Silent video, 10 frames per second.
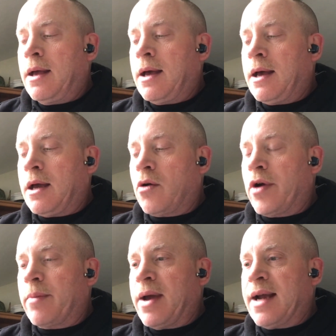uh,
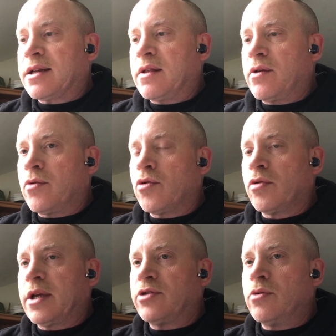going back to the
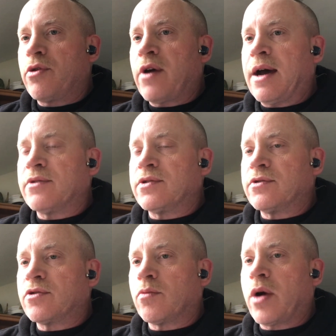early
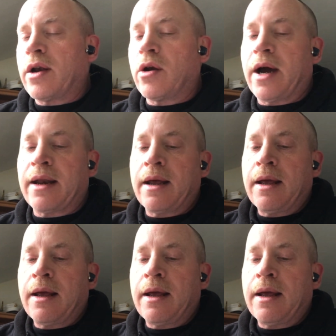2000s or whatnot.